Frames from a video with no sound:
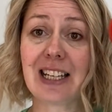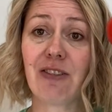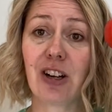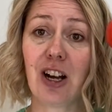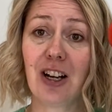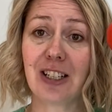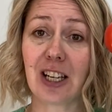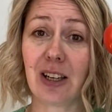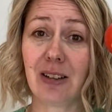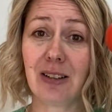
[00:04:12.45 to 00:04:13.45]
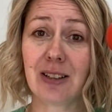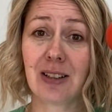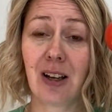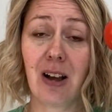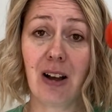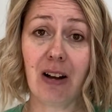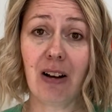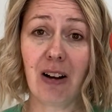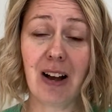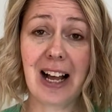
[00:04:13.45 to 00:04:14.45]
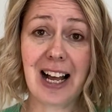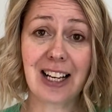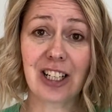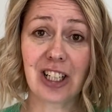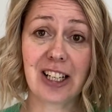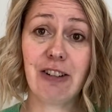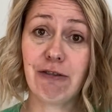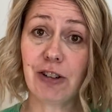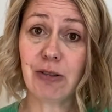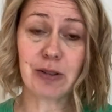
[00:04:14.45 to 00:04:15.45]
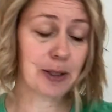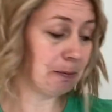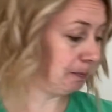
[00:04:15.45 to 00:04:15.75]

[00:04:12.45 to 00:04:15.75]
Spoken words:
avocados are actually fruits.